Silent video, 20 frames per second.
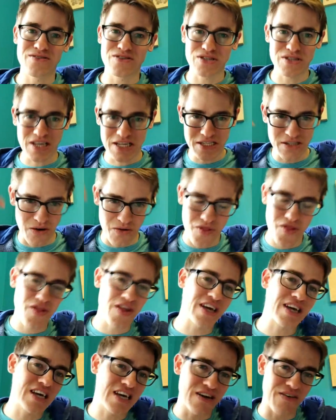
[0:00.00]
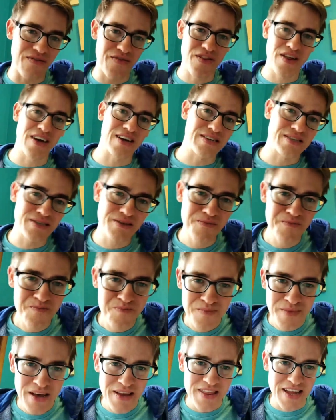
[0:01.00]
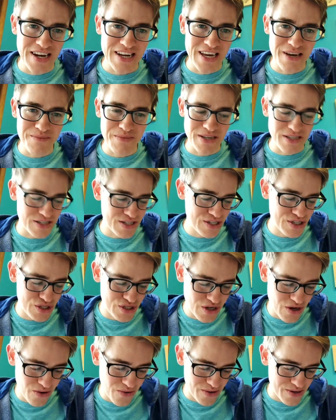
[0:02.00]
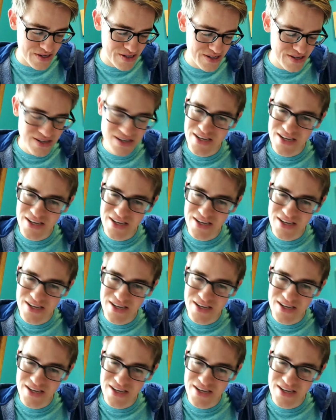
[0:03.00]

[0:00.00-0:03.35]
Just like start thinking of things that get me stoked.